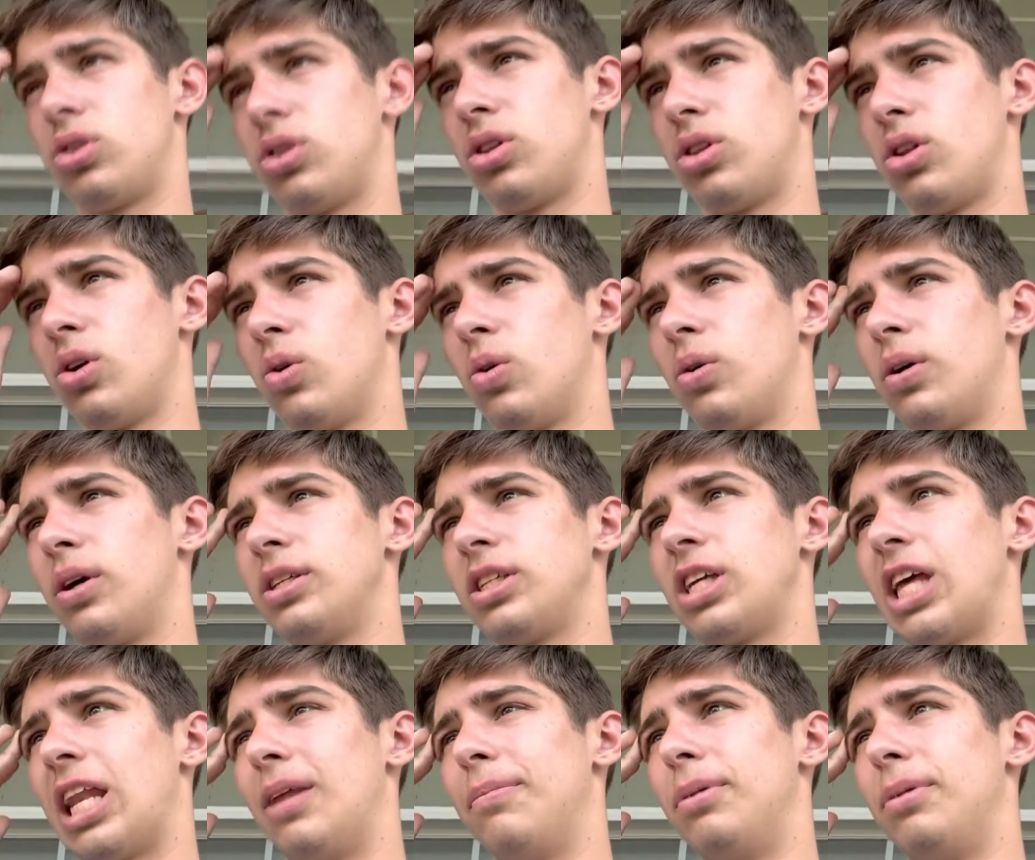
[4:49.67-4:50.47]
Thor is
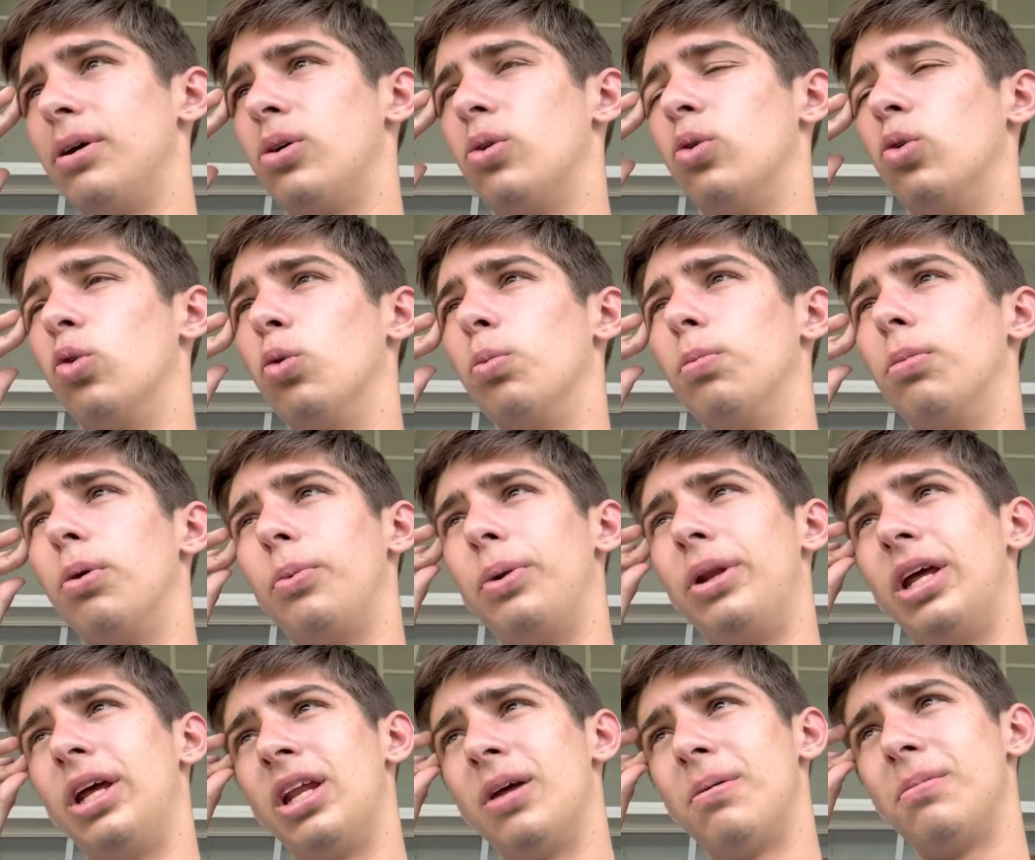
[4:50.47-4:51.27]
going to be cool, but
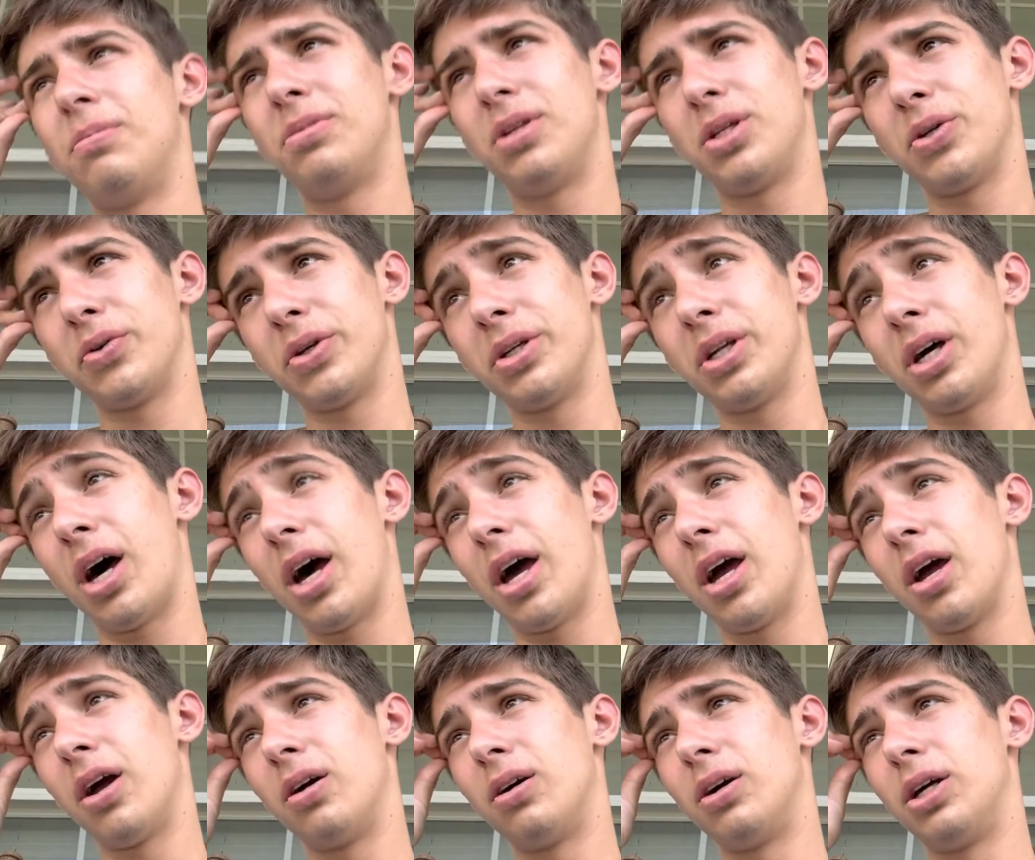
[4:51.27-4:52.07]
we need him to
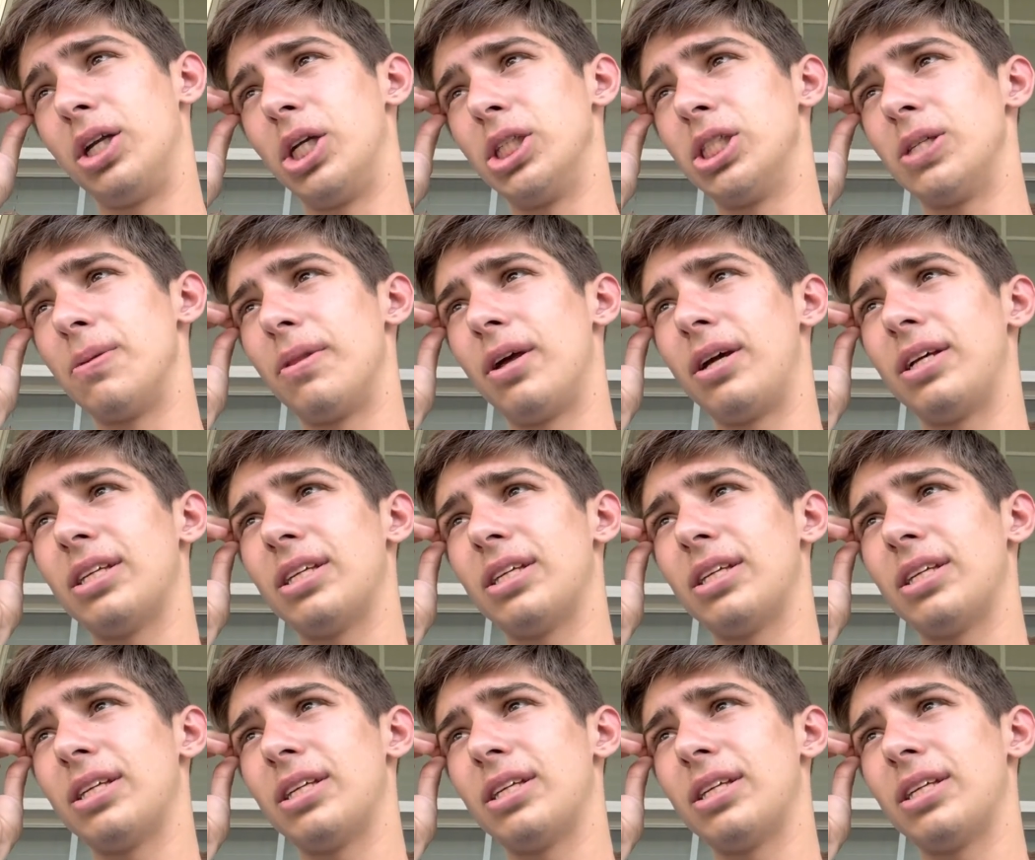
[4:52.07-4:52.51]
retire or do something.